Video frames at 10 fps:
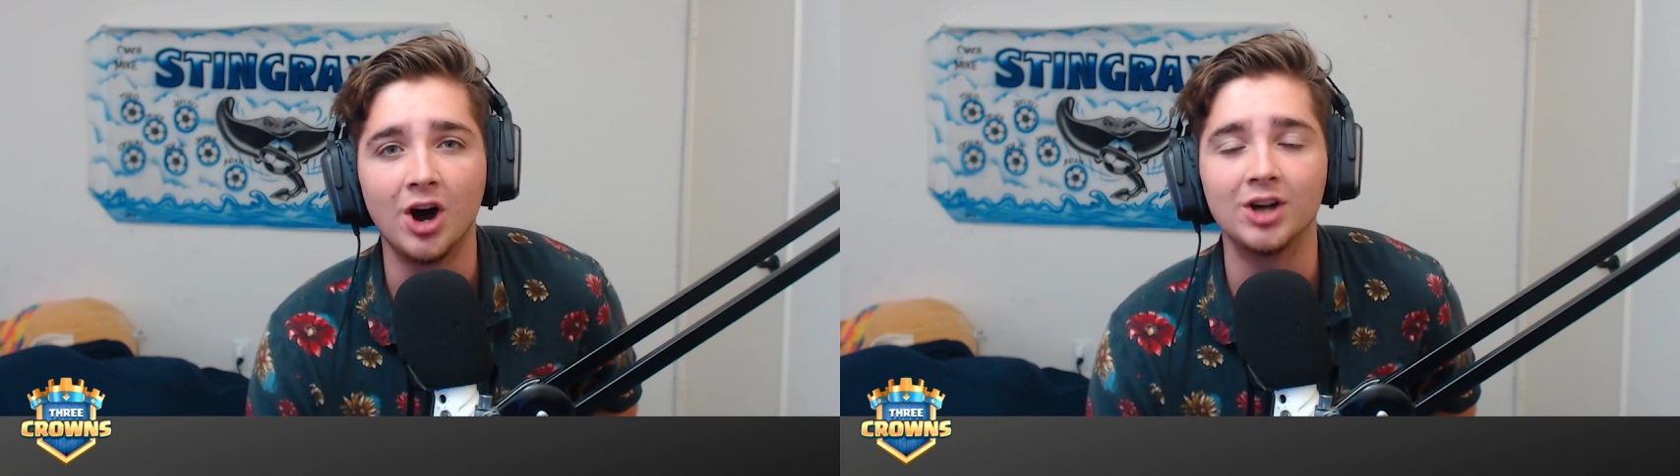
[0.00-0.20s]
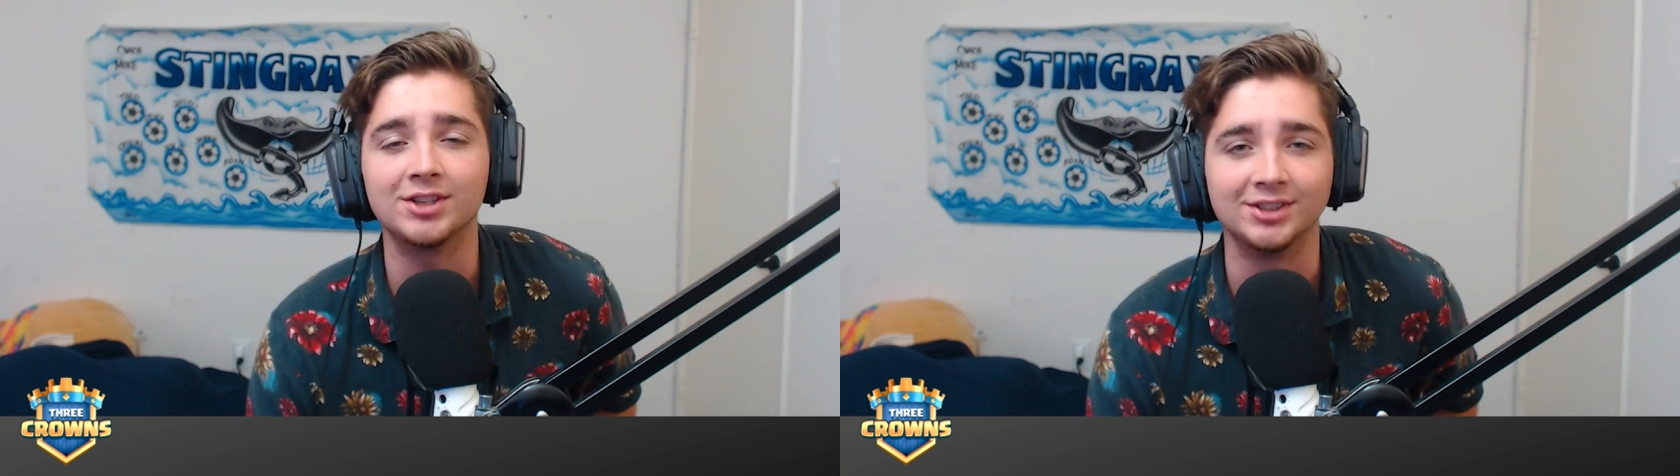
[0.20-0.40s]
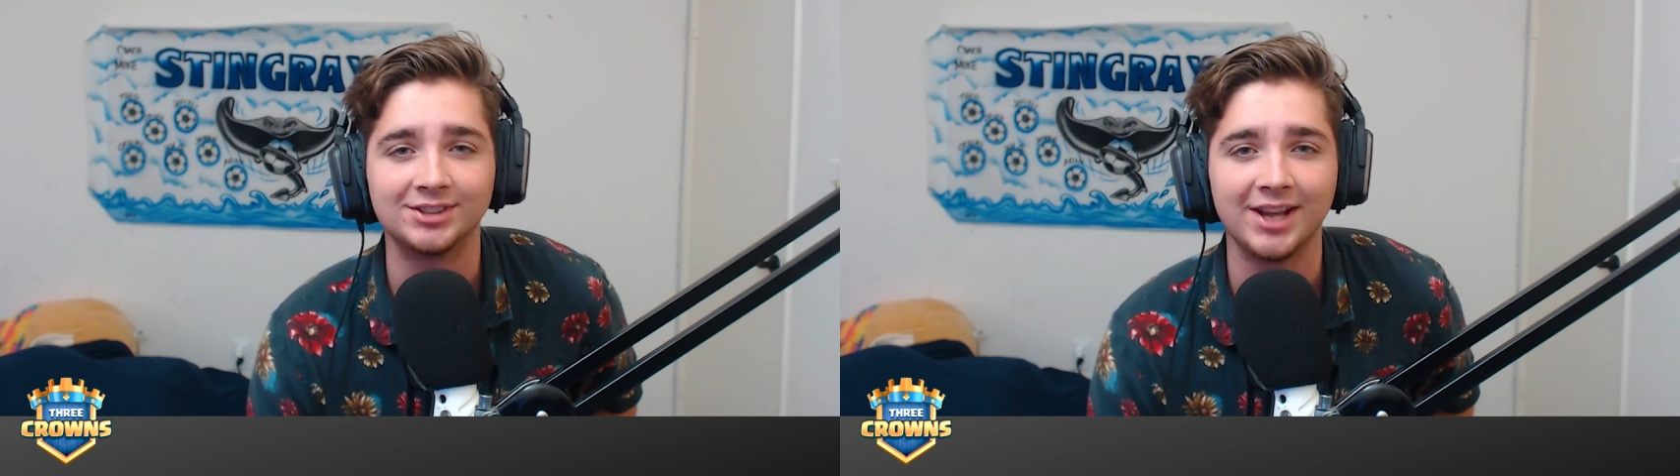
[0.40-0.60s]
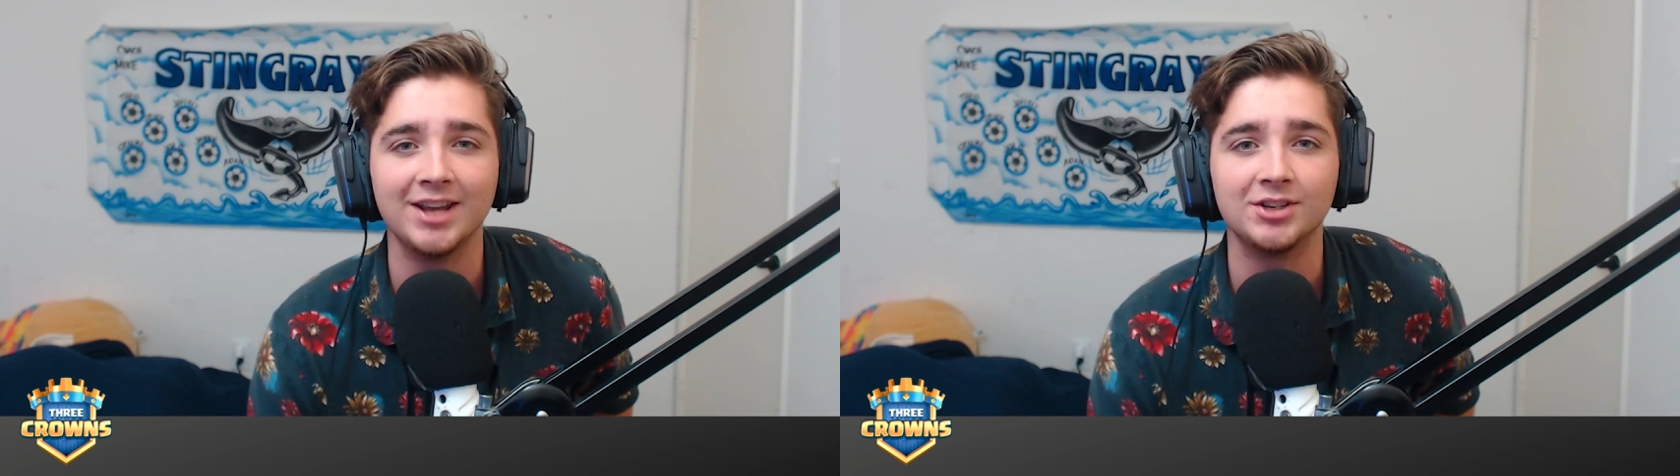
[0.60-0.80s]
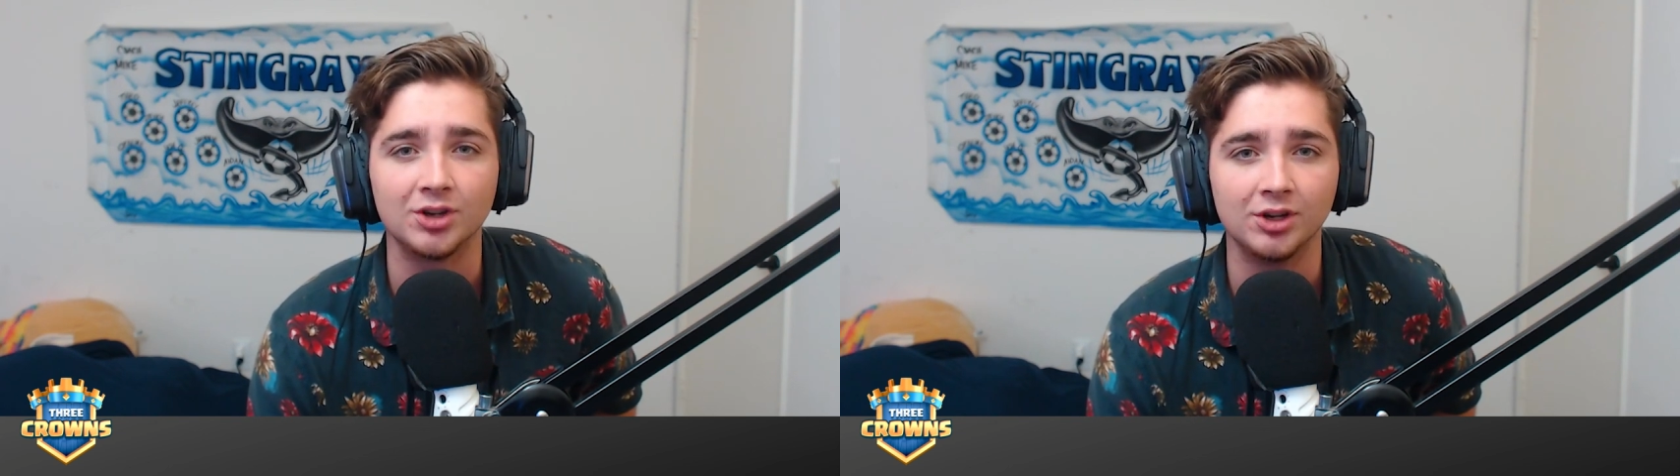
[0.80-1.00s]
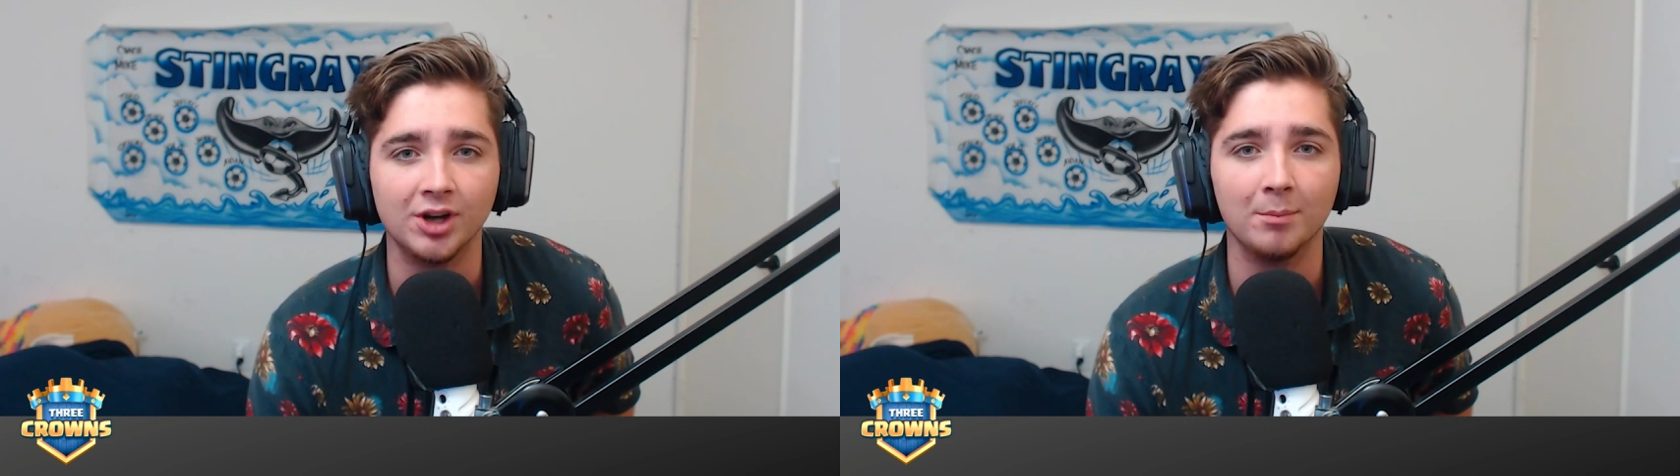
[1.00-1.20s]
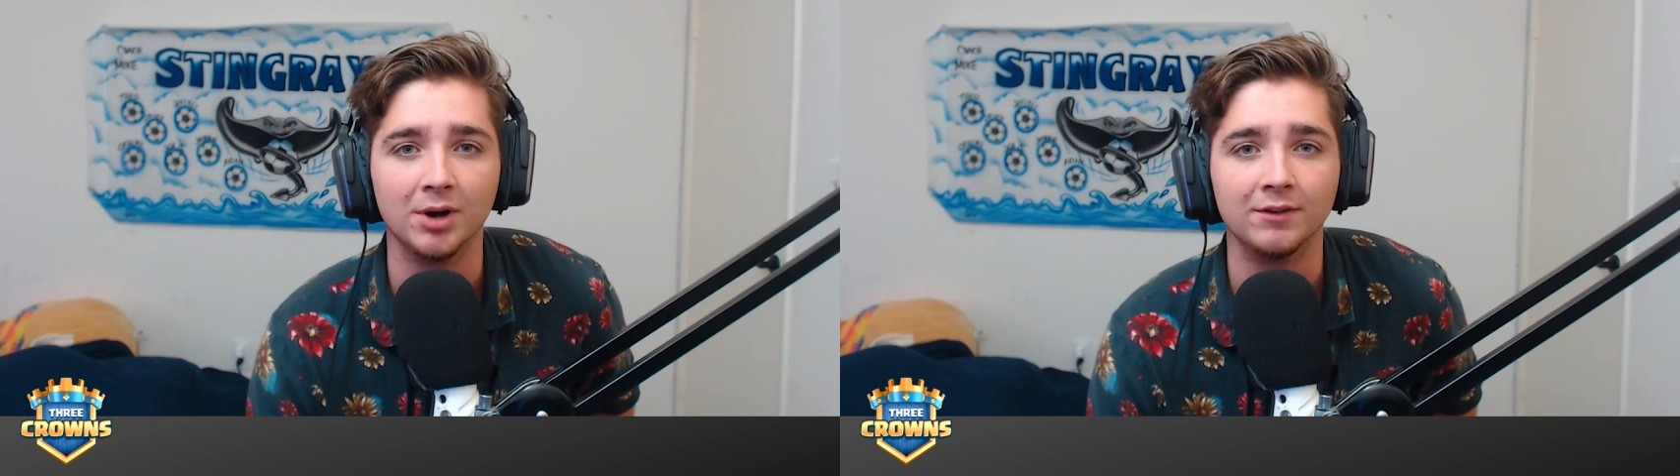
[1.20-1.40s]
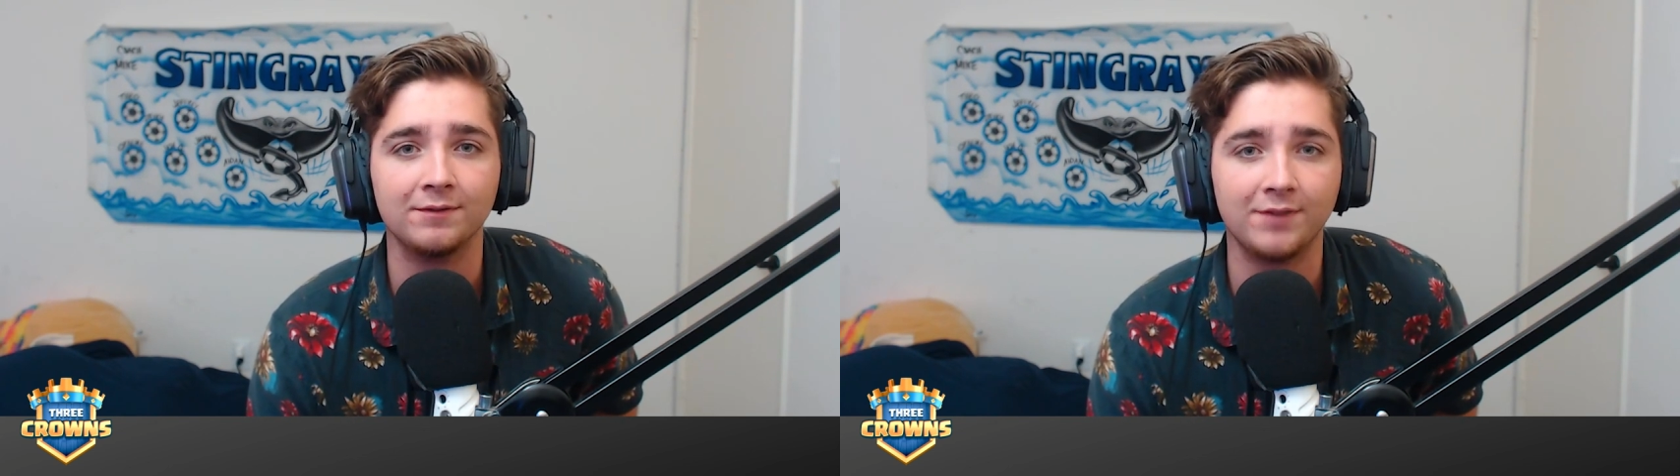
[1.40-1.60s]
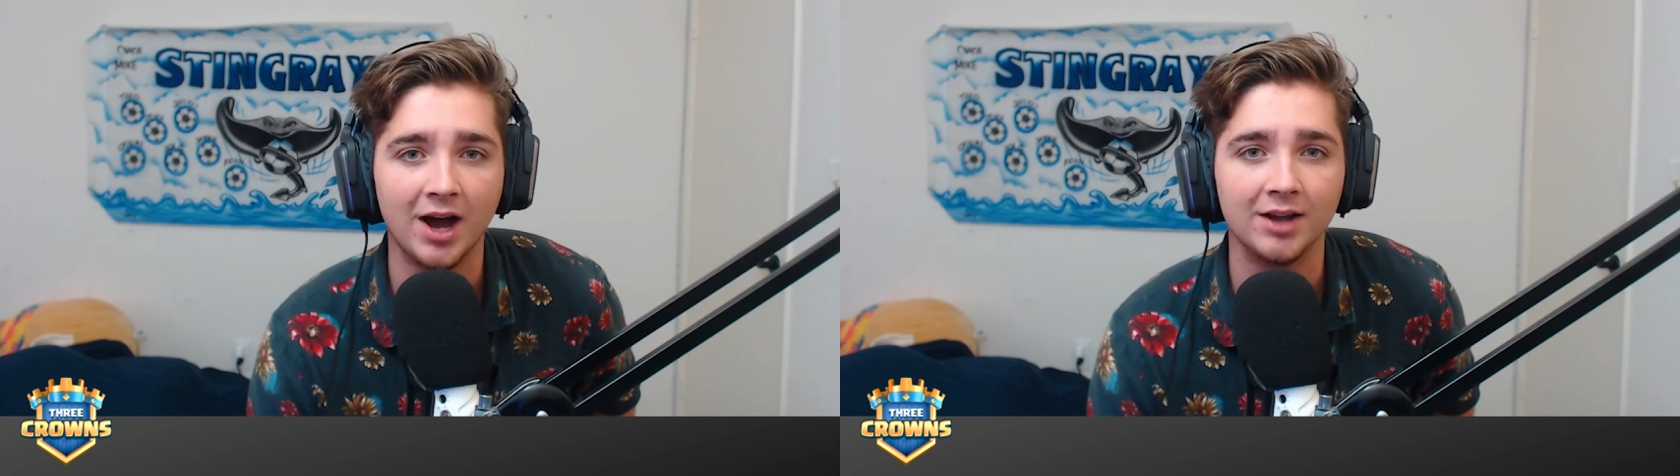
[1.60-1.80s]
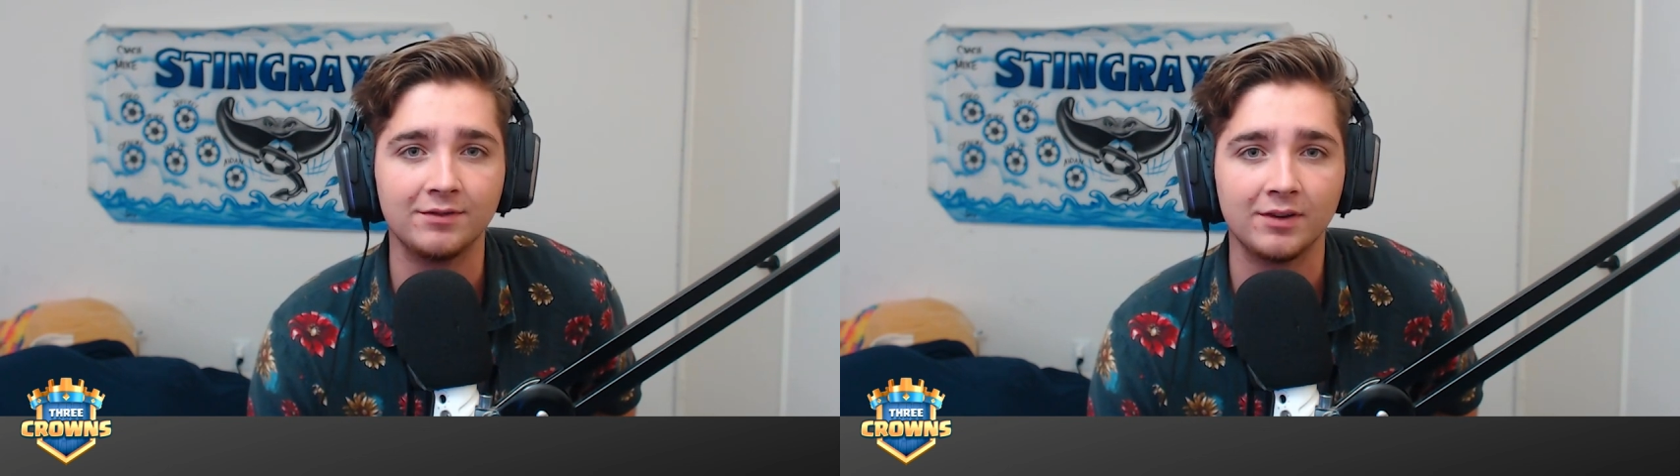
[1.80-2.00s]
on to stage number
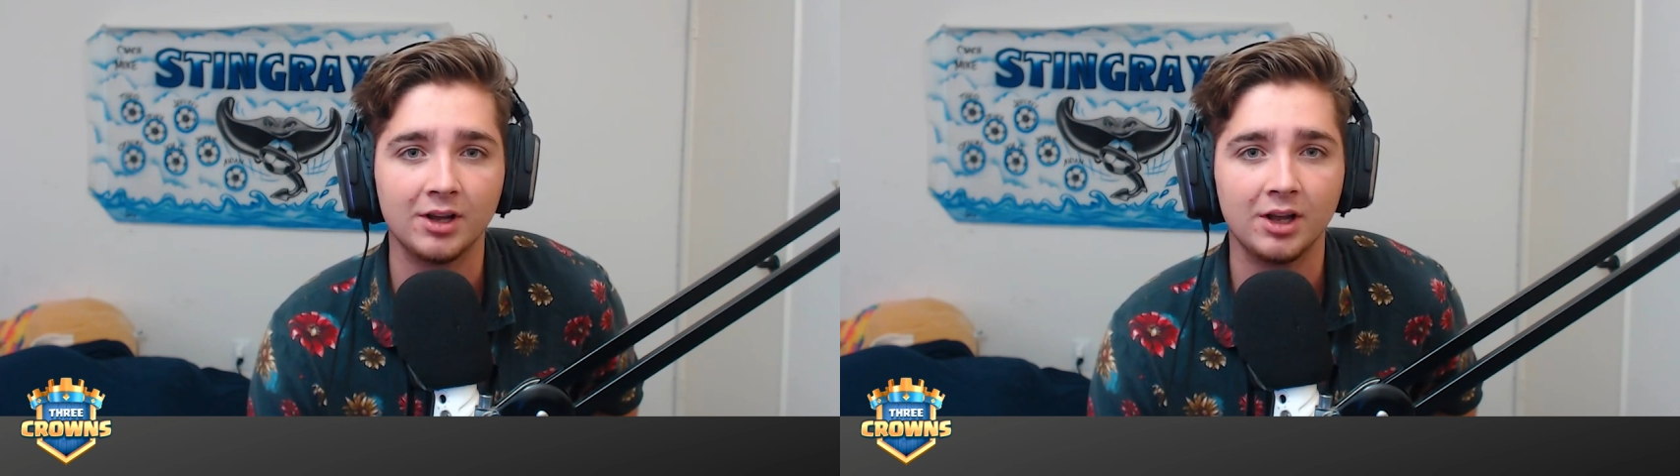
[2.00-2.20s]
5.